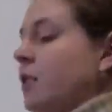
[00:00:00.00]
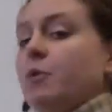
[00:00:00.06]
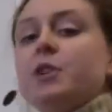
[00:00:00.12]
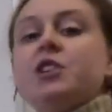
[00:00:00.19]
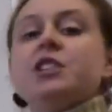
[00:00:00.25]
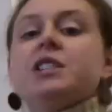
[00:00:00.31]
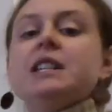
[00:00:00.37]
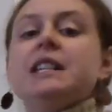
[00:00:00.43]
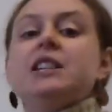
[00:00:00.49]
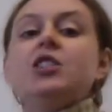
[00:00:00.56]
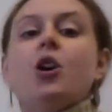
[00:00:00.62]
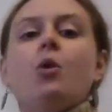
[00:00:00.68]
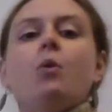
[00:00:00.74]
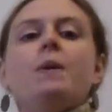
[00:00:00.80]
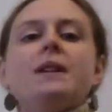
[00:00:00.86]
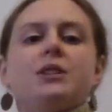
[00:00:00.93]
We just need to
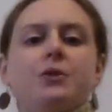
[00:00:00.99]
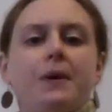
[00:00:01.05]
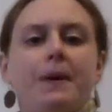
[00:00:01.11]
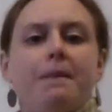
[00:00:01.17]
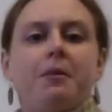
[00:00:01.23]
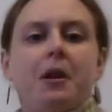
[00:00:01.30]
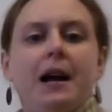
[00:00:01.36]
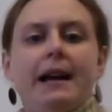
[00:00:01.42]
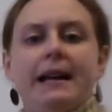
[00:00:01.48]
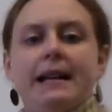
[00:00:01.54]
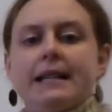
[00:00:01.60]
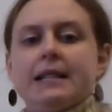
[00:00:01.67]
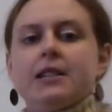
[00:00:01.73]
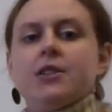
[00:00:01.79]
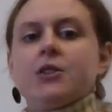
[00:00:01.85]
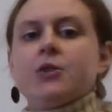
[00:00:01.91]
know when to apply it.
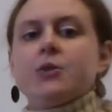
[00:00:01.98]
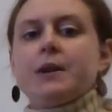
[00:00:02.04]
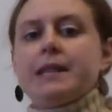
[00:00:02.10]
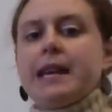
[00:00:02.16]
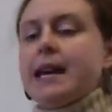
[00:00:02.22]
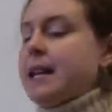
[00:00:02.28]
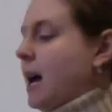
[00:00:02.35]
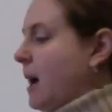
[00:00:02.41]
So again,